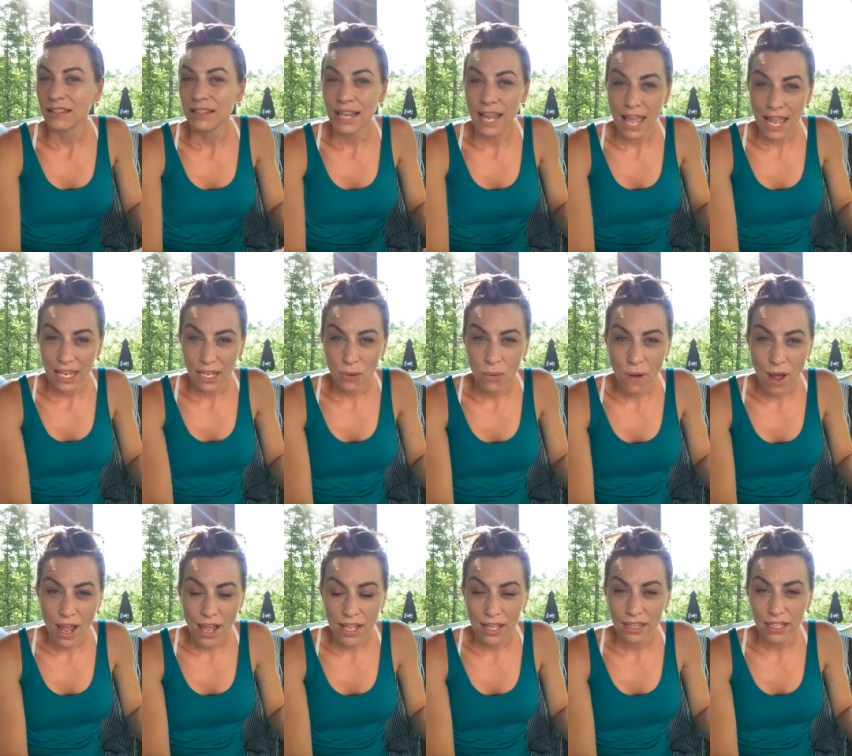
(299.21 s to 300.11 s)
lay
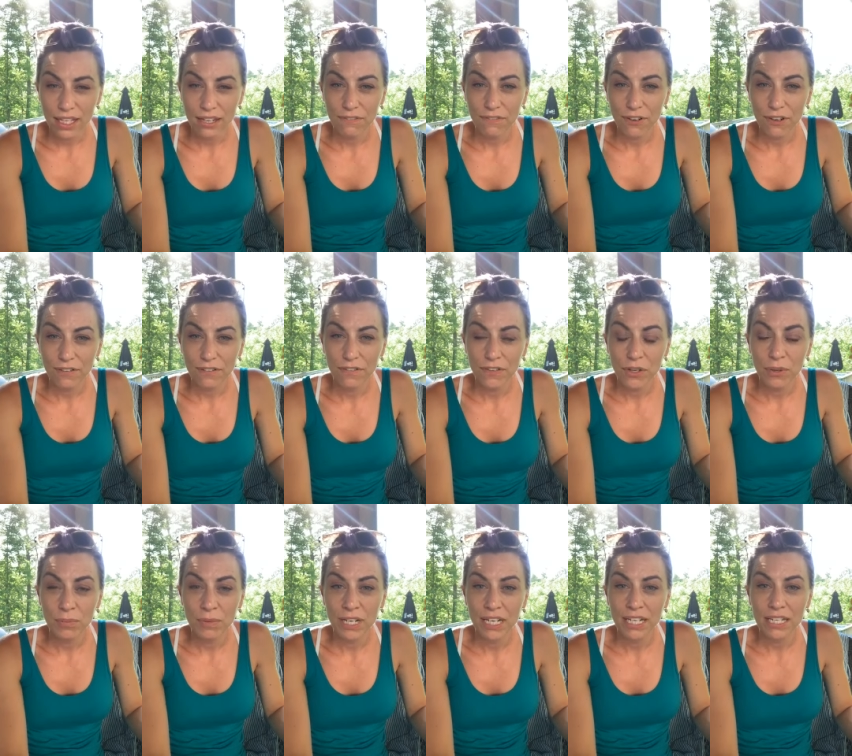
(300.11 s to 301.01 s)
quietly for a
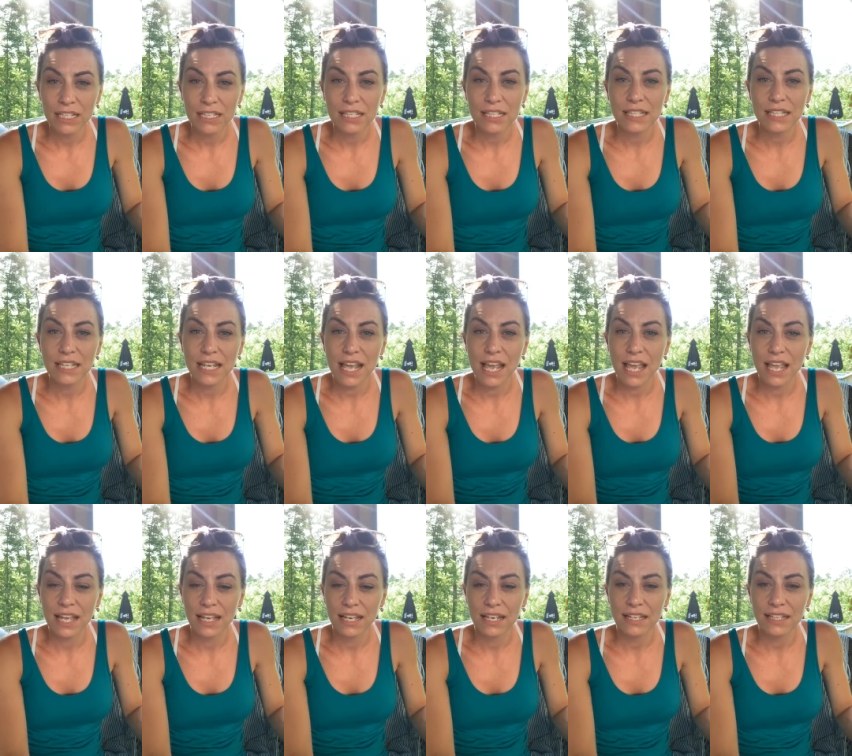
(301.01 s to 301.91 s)
few minutes
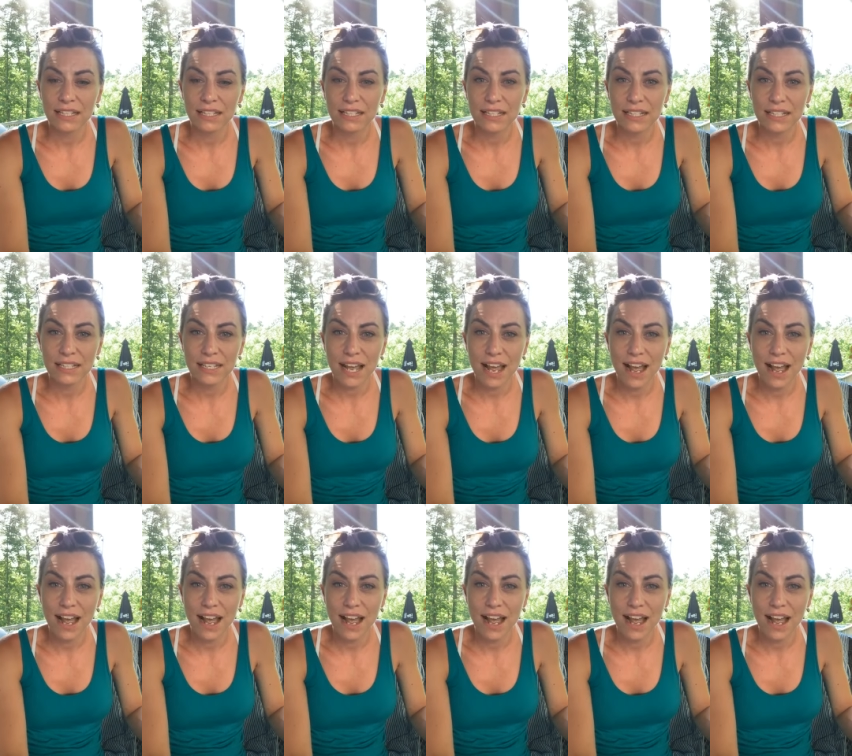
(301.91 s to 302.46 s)
and